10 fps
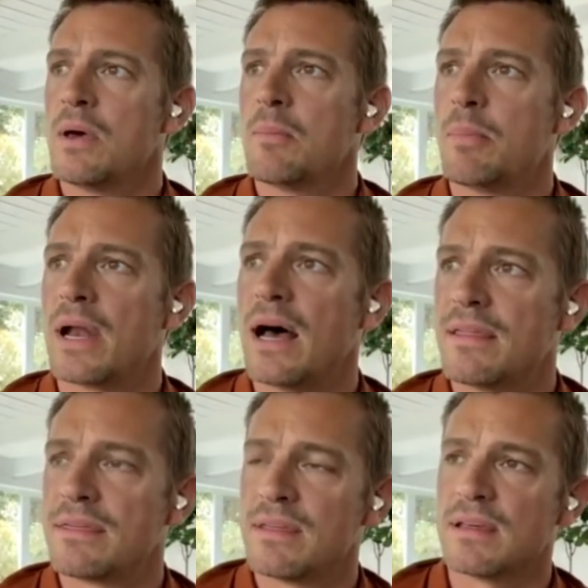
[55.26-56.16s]
But I
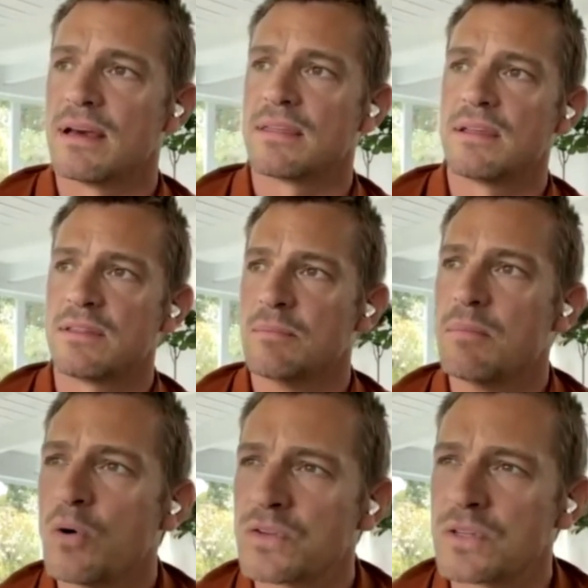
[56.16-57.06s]
think the
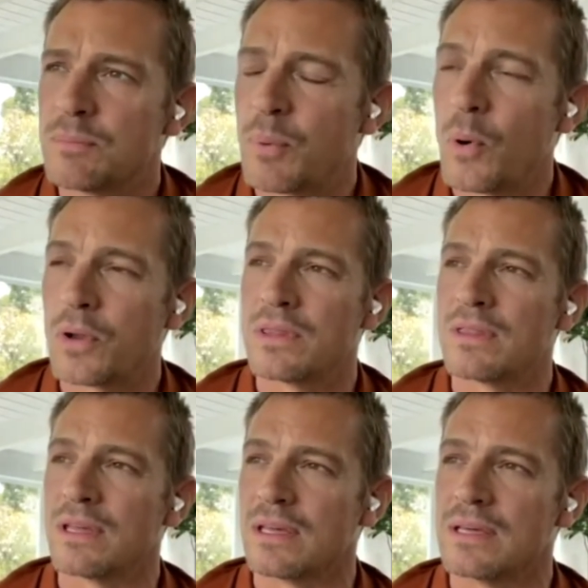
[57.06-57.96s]
most important
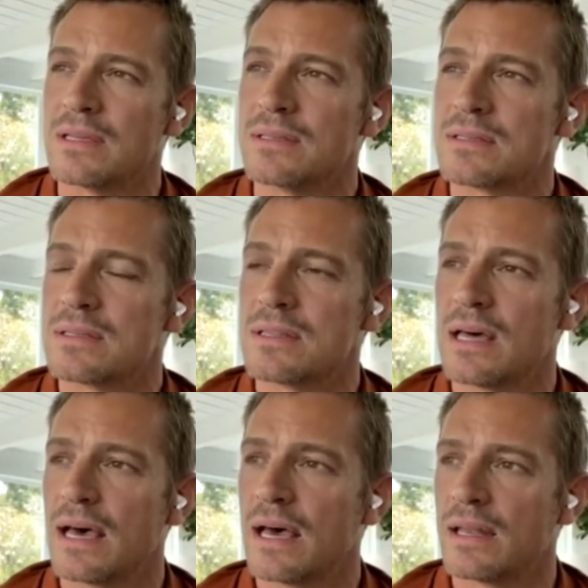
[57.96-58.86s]
thing is
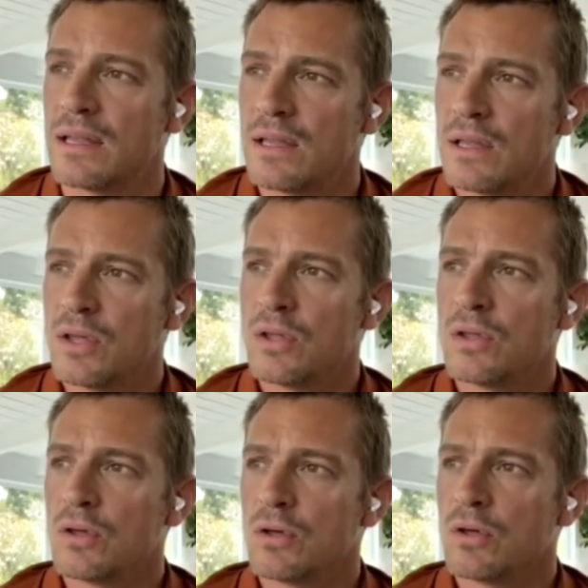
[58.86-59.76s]
that
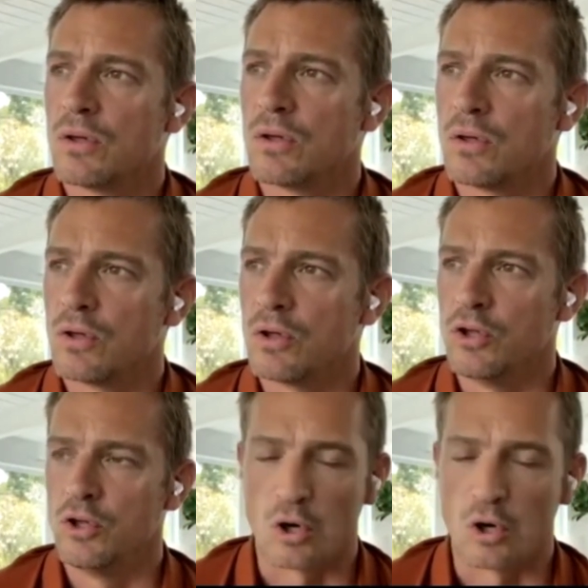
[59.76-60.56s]
your